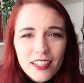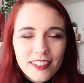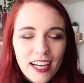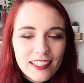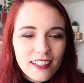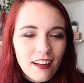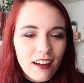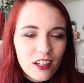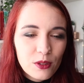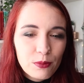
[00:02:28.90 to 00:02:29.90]
that
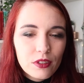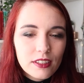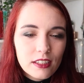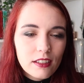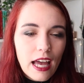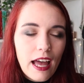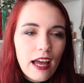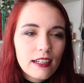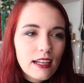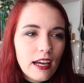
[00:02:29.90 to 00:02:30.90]
the book didn't
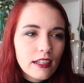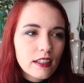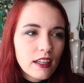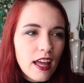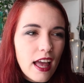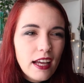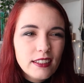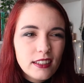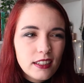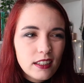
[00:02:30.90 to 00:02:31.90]
have like
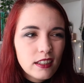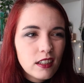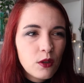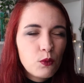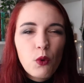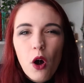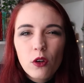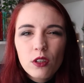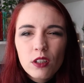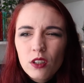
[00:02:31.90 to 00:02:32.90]
any
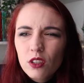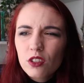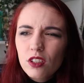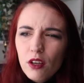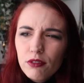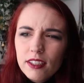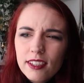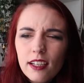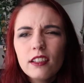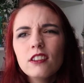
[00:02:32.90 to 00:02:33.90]
wrong stuff,
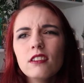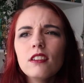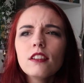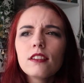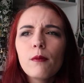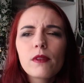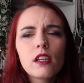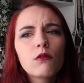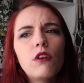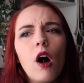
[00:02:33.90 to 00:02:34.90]
let's say. Not
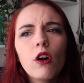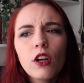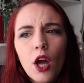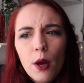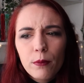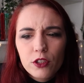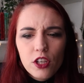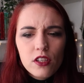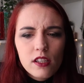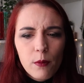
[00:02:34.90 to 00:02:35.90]
something wrong, but
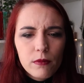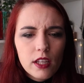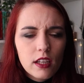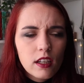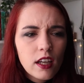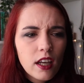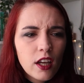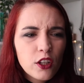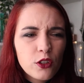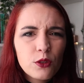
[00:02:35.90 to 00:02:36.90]
just something
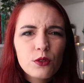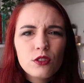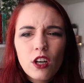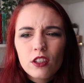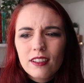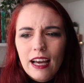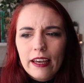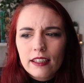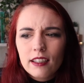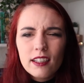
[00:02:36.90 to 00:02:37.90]
you not
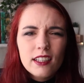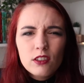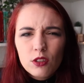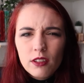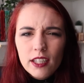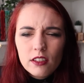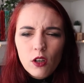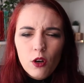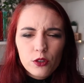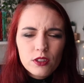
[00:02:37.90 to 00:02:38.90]
like into it
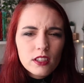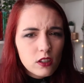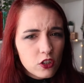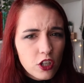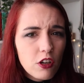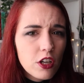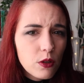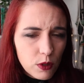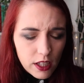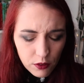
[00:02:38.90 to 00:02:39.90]
or you didn't enjoy
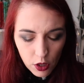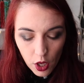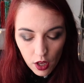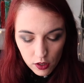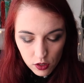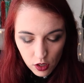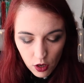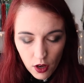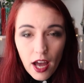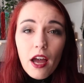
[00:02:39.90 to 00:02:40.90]
or whatever.
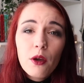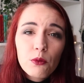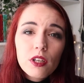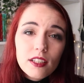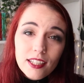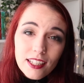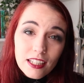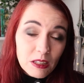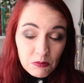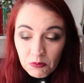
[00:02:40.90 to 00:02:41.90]
So I
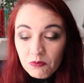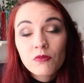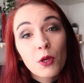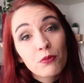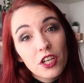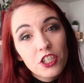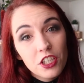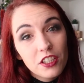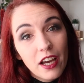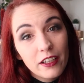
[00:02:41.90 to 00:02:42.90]
really
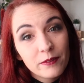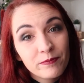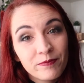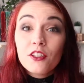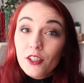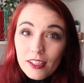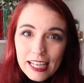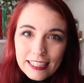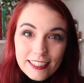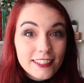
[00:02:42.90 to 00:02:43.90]
appreciate that. So
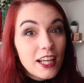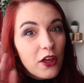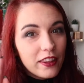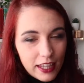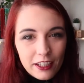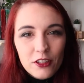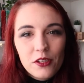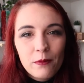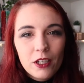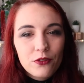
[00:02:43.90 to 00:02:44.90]
ladies, thank you
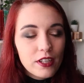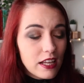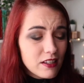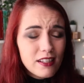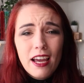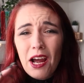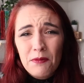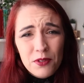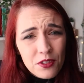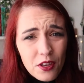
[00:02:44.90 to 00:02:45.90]
so much for yesterday.
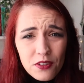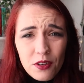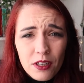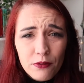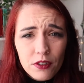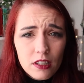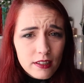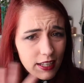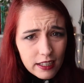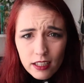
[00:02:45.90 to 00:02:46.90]
I'm so sorry for the
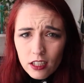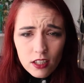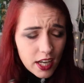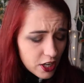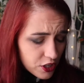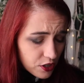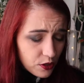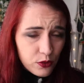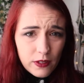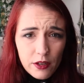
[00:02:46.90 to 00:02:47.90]
technical
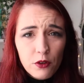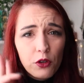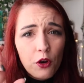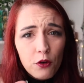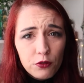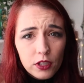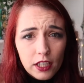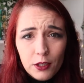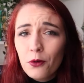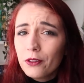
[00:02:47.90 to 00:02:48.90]
issues, whatever.
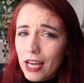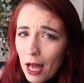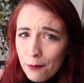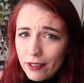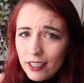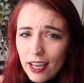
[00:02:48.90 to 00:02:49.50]
Hopefully it won't happen